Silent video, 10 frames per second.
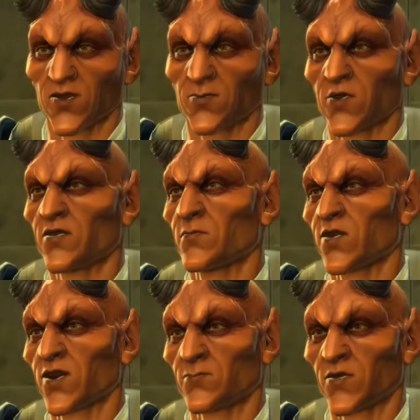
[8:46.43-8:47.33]
If I'm right
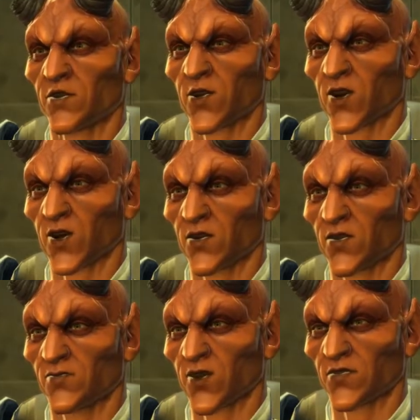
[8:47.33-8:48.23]
about how much Arcona
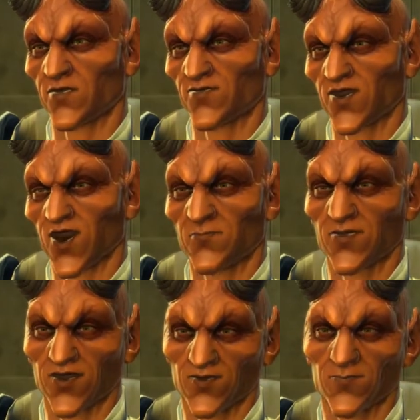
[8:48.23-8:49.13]
love the stuff, our
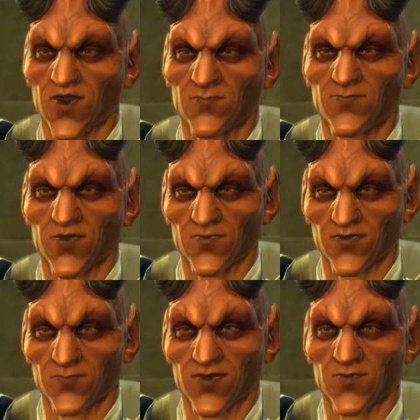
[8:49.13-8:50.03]
biggest problem will be
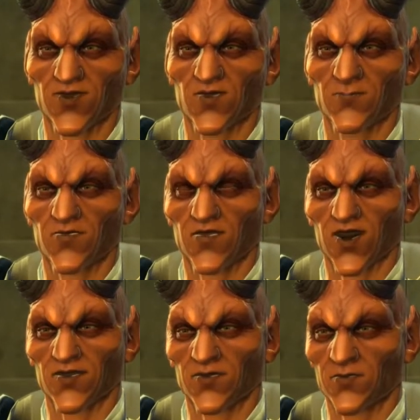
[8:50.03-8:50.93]
keeping up the
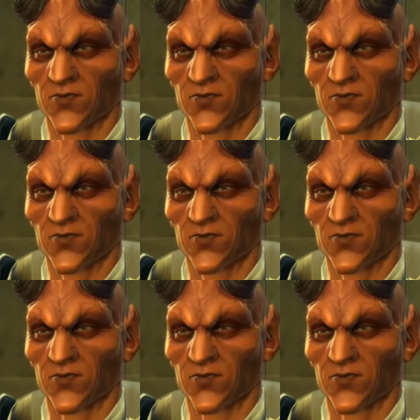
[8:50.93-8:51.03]
supply.